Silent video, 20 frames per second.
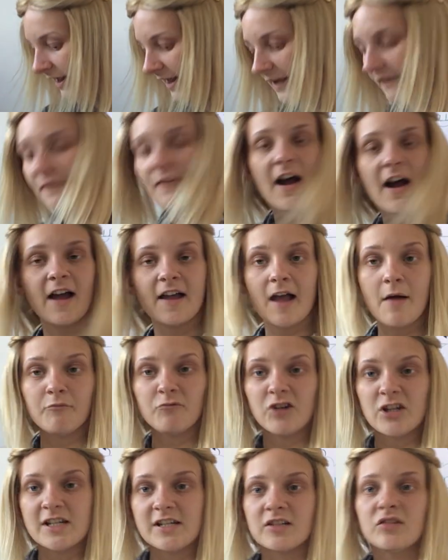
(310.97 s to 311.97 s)
If I am
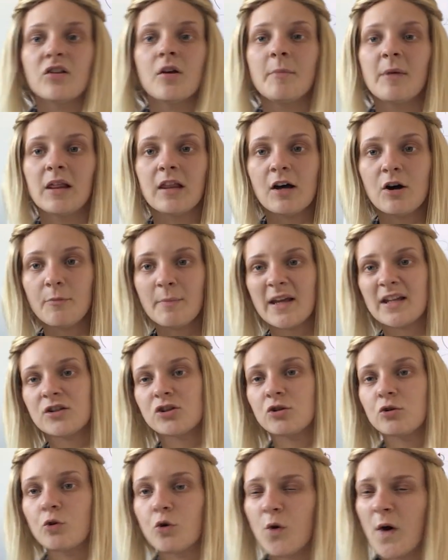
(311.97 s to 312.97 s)
reading them a little bit
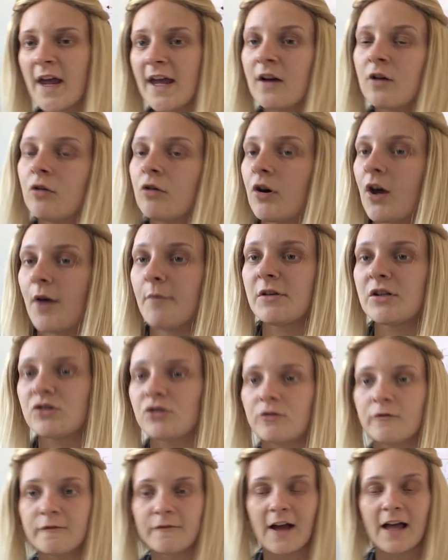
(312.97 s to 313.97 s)
too quick or going
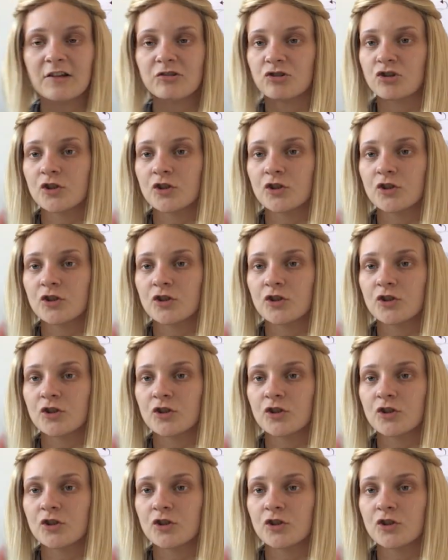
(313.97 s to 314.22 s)
too fast,